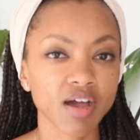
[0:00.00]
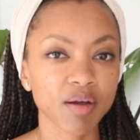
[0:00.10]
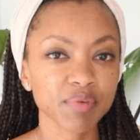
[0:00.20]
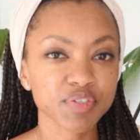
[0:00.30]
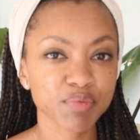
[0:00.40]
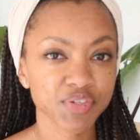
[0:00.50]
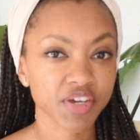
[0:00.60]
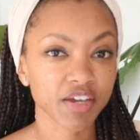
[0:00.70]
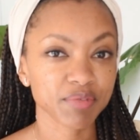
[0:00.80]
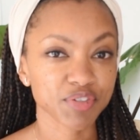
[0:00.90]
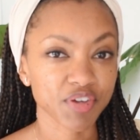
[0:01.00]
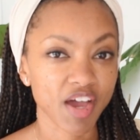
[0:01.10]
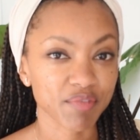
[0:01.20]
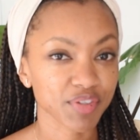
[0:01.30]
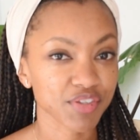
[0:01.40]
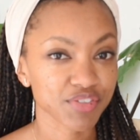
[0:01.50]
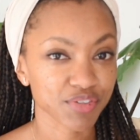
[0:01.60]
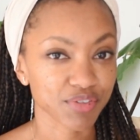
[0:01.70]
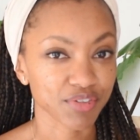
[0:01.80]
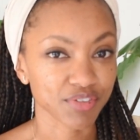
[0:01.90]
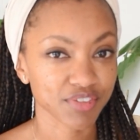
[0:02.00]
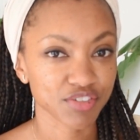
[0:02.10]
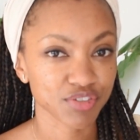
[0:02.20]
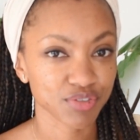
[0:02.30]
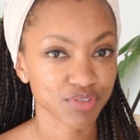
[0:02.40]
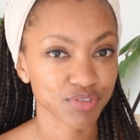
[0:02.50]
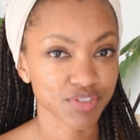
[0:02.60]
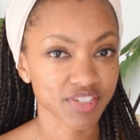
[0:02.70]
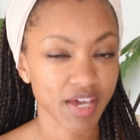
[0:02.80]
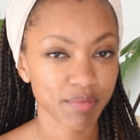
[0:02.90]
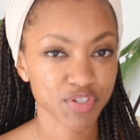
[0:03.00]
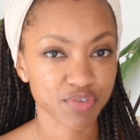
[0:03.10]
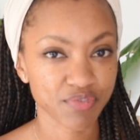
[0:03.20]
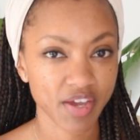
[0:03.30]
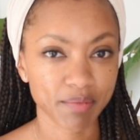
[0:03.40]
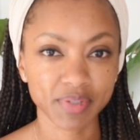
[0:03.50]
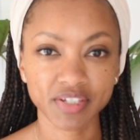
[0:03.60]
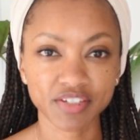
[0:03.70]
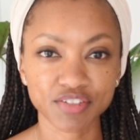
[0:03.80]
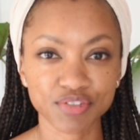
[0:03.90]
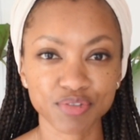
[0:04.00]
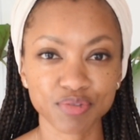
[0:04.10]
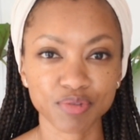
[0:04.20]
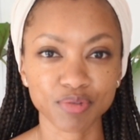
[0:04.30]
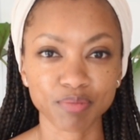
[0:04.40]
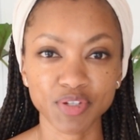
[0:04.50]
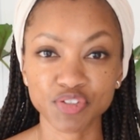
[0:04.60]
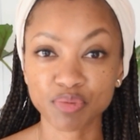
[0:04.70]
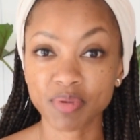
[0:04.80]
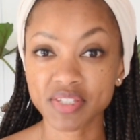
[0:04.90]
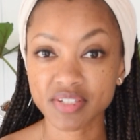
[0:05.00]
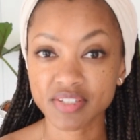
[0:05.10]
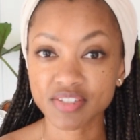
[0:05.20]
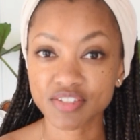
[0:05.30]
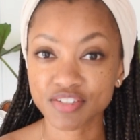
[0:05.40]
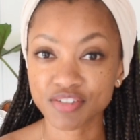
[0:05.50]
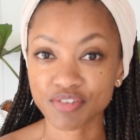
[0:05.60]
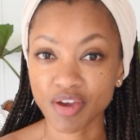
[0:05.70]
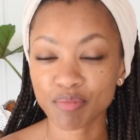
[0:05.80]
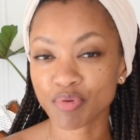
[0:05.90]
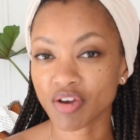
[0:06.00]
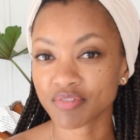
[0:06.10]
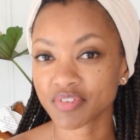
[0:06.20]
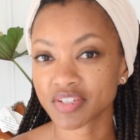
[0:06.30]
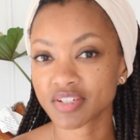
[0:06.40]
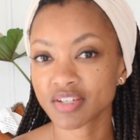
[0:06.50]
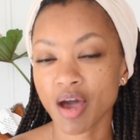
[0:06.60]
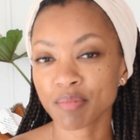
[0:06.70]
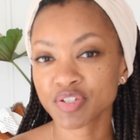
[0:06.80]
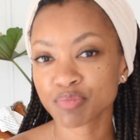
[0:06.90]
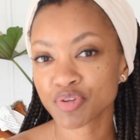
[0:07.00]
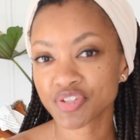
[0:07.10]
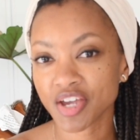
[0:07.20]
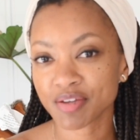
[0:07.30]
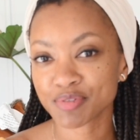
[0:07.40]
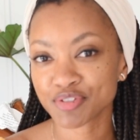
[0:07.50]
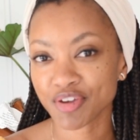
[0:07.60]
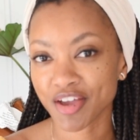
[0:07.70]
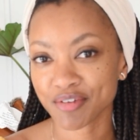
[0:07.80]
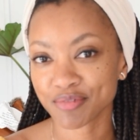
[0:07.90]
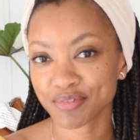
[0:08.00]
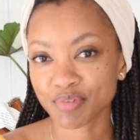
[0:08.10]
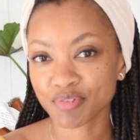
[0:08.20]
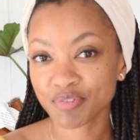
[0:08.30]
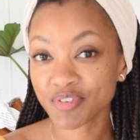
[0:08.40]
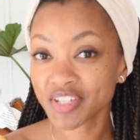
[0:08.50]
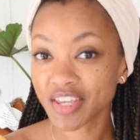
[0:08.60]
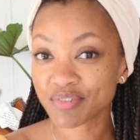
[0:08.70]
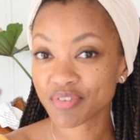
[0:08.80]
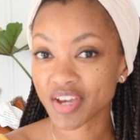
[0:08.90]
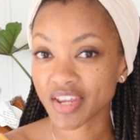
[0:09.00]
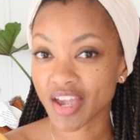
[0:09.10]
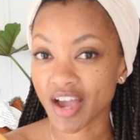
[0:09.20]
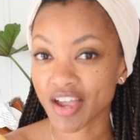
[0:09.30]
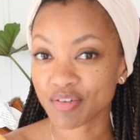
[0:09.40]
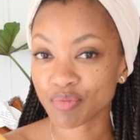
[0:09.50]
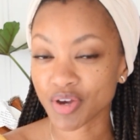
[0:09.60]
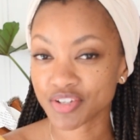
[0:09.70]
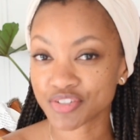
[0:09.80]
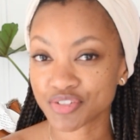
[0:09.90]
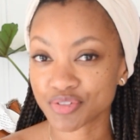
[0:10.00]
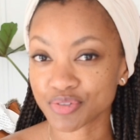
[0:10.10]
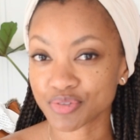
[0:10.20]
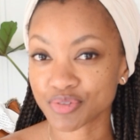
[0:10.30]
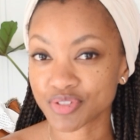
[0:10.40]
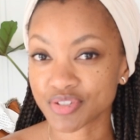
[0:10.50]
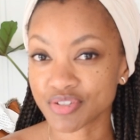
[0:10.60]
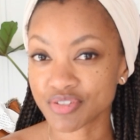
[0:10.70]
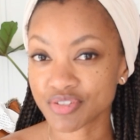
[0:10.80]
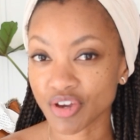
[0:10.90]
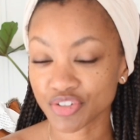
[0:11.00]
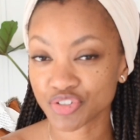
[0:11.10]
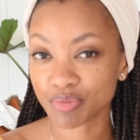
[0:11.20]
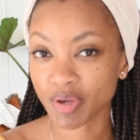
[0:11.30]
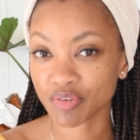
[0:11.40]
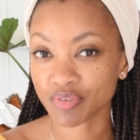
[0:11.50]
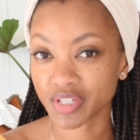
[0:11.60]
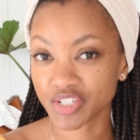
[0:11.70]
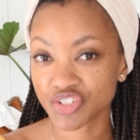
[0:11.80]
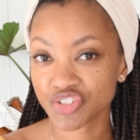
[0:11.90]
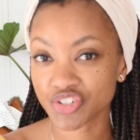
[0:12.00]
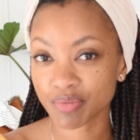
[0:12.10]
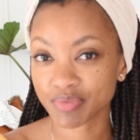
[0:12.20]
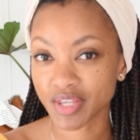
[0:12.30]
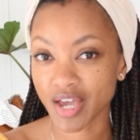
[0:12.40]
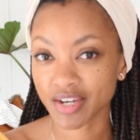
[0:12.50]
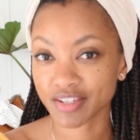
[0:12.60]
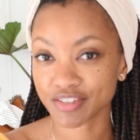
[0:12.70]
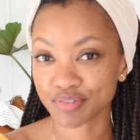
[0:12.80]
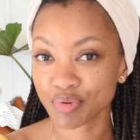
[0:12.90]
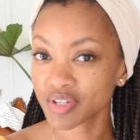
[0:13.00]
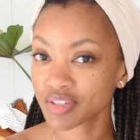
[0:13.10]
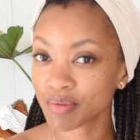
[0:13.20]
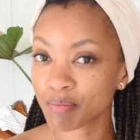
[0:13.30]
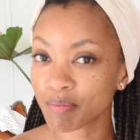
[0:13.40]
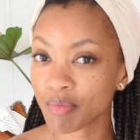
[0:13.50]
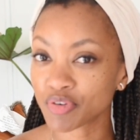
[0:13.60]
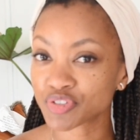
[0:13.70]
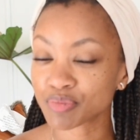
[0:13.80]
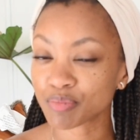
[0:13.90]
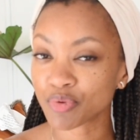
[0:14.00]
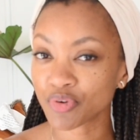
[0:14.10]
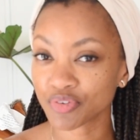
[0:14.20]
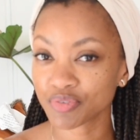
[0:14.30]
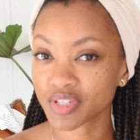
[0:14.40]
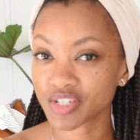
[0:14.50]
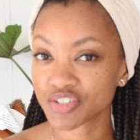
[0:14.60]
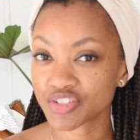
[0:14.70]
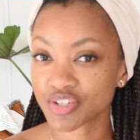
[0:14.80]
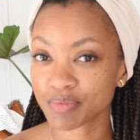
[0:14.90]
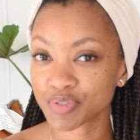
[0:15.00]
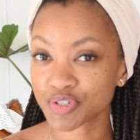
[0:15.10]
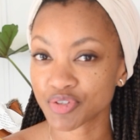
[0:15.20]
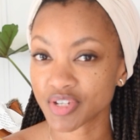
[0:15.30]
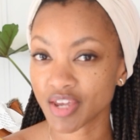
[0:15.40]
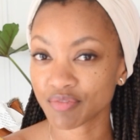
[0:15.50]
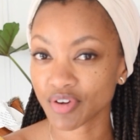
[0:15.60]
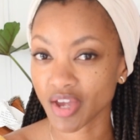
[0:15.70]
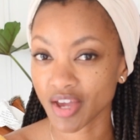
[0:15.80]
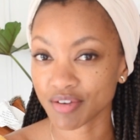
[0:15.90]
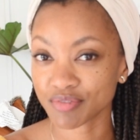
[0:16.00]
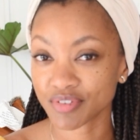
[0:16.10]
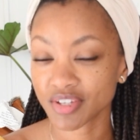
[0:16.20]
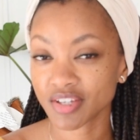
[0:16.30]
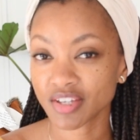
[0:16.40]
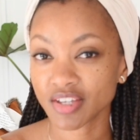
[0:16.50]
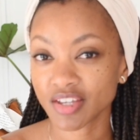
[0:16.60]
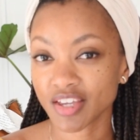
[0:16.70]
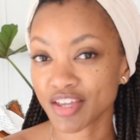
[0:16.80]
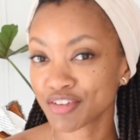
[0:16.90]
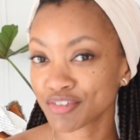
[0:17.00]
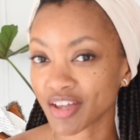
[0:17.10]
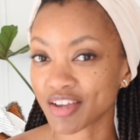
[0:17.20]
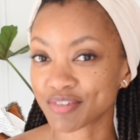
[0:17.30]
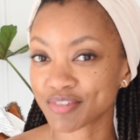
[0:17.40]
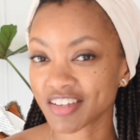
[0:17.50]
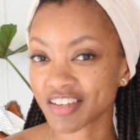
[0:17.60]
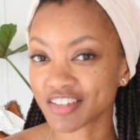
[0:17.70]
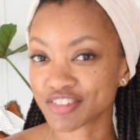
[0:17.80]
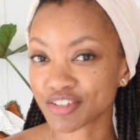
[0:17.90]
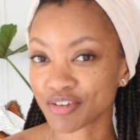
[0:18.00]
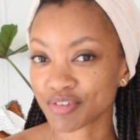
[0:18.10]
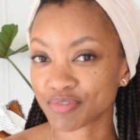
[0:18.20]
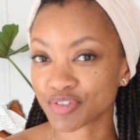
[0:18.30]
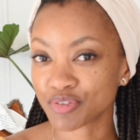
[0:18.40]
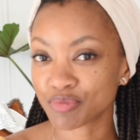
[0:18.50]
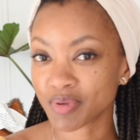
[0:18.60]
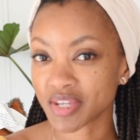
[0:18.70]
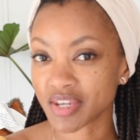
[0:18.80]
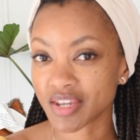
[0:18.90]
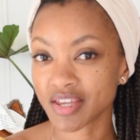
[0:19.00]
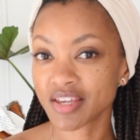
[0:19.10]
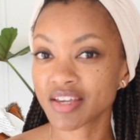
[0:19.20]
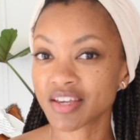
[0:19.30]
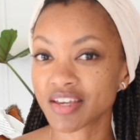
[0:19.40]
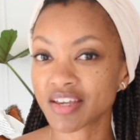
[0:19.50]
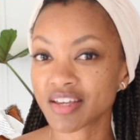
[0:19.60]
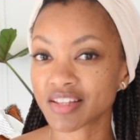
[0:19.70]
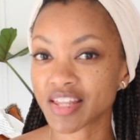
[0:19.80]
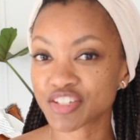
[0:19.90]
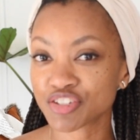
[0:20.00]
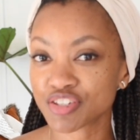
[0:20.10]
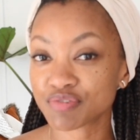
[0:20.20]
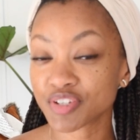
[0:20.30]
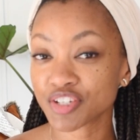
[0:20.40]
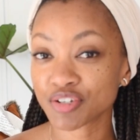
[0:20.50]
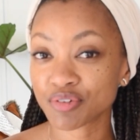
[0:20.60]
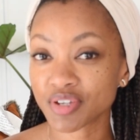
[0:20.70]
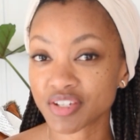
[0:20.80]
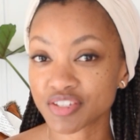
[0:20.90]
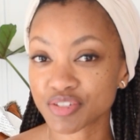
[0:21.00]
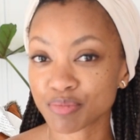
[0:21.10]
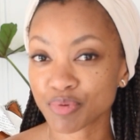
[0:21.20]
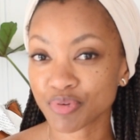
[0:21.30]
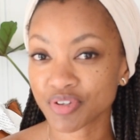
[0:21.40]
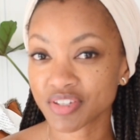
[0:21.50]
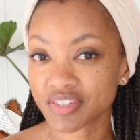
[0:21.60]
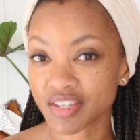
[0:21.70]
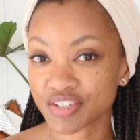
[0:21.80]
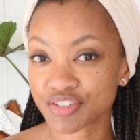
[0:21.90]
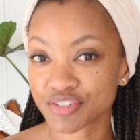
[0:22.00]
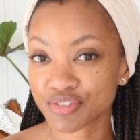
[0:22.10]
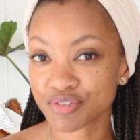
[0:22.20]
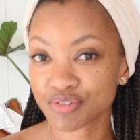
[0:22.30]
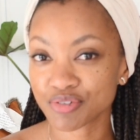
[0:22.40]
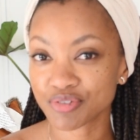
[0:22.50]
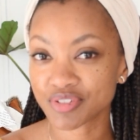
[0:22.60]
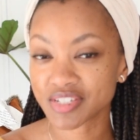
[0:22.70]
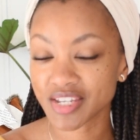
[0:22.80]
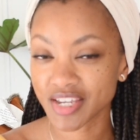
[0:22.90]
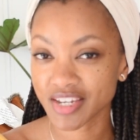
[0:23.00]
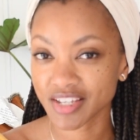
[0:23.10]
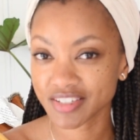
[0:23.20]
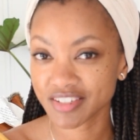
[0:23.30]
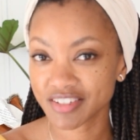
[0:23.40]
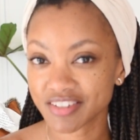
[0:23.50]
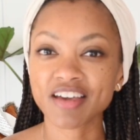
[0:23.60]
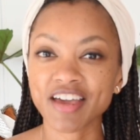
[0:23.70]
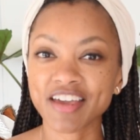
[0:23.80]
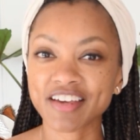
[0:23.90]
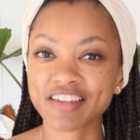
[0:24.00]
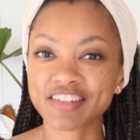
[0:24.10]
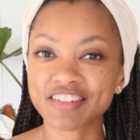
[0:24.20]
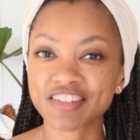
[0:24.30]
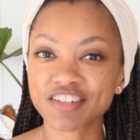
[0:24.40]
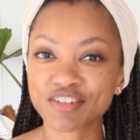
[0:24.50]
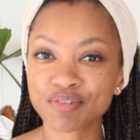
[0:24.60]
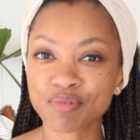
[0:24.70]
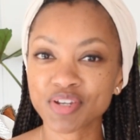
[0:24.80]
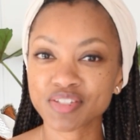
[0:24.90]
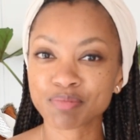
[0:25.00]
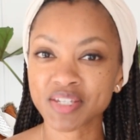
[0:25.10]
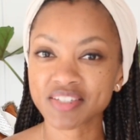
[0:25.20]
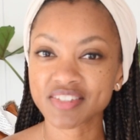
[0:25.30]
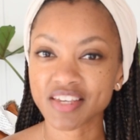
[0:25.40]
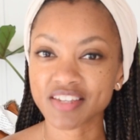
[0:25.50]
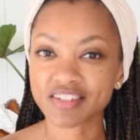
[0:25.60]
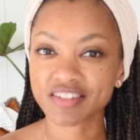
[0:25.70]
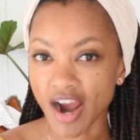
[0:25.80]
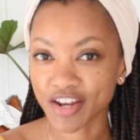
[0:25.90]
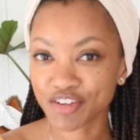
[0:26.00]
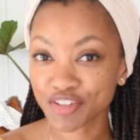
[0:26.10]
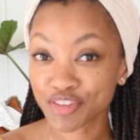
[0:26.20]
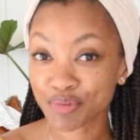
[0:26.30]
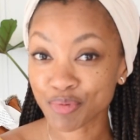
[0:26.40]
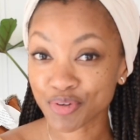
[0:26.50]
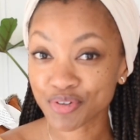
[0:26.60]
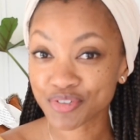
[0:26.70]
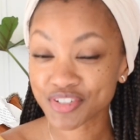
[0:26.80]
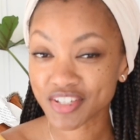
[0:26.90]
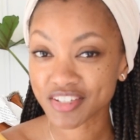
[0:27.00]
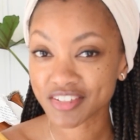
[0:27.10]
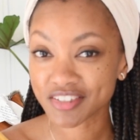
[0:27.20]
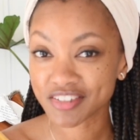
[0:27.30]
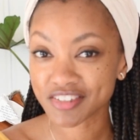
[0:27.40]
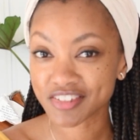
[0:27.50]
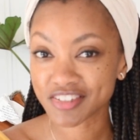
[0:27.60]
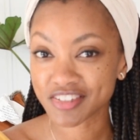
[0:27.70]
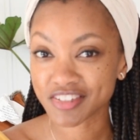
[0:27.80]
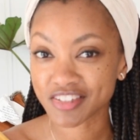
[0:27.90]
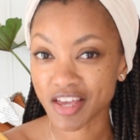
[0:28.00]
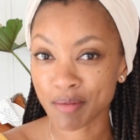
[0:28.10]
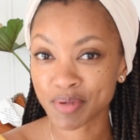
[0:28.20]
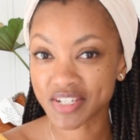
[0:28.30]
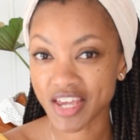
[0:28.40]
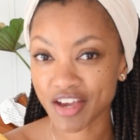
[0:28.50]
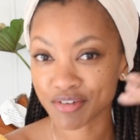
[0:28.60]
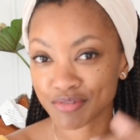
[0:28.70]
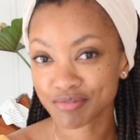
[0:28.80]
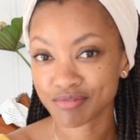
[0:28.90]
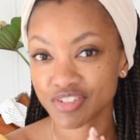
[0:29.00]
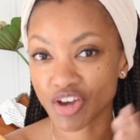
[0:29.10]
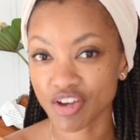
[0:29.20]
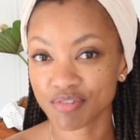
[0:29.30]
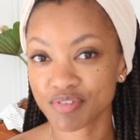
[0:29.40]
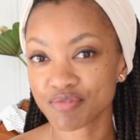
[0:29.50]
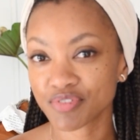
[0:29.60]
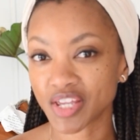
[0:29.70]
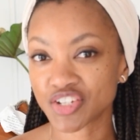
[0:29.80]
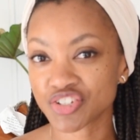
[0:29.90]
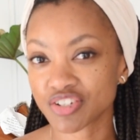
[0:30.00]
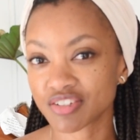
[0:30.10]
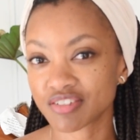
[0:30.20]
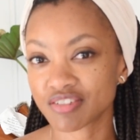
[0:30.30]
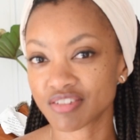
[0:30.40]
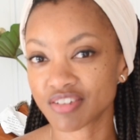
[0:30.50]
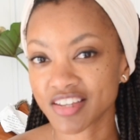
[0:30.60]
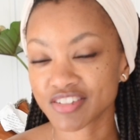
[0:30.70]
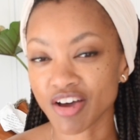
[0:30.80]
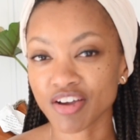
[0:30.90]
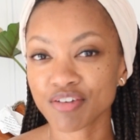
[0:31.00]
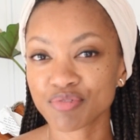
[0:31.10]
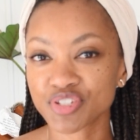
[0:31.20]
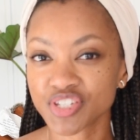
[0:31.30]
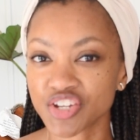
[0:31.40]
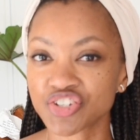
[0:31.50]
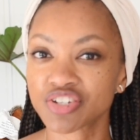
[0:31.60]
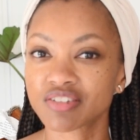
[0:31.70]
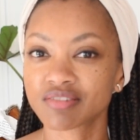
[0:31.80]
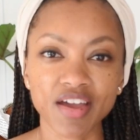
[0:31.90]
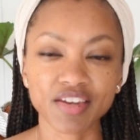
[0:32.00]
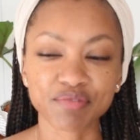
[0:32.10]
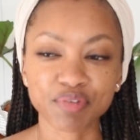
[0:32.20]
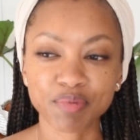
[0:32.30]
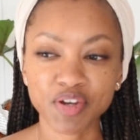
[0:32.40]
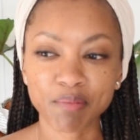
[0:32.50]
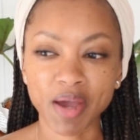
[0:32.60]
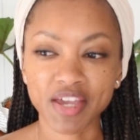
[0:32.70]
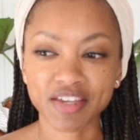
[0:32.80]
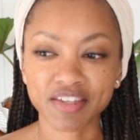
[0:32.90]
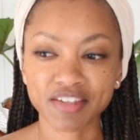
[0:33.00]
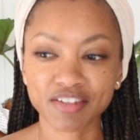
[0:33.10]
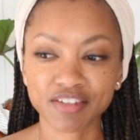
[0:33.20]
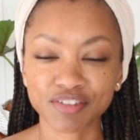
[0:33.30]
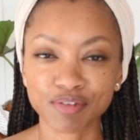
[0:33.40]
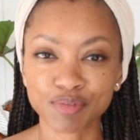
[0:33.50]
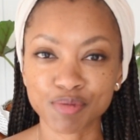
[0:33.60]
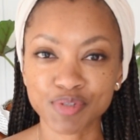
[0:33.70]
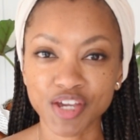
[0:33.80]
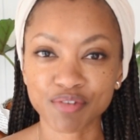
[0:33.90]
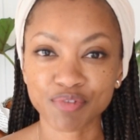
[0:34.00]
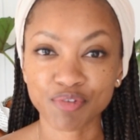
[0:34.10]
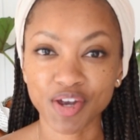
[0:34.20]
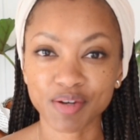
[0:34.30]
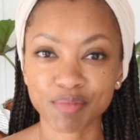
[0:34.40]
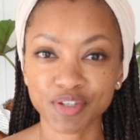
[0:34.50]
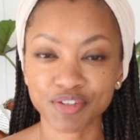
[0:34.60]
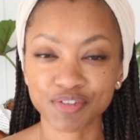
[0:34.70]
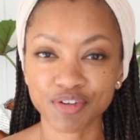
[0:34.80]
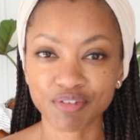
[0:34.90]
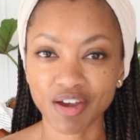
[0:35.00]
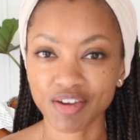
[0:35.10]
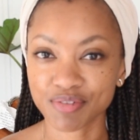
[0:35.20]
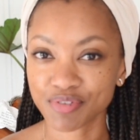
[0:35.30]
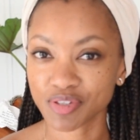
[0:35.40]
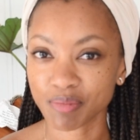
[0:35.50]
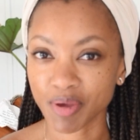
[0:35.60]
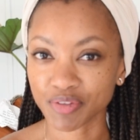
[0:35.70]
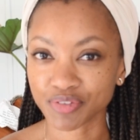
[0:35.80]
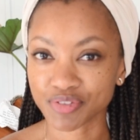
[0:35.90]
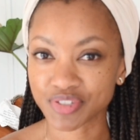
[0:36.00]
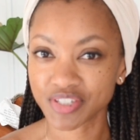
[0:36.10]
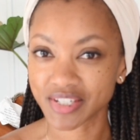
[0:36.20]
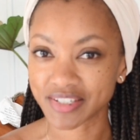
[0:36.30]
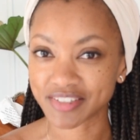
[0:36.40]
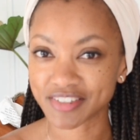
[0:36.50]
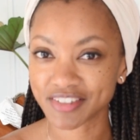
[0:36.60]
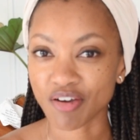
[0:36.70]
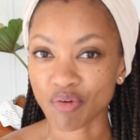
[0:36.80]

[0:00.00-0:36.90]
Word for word: How much more time do you have on this earth to establish your family, to build your business, your nonprofit? How much more time do you have? For Fulfilling Life Friday, I want to talk to you about a relationship that is one of the most important relationships you can ever have in your life. And so if you've been led to this video, it is important that you stay connected and hear what is being said. I know that the world is up and down, talk of inflation, talk of recession. And if you've been on my YouTube channel for quite a bit, you know how I feel about those things.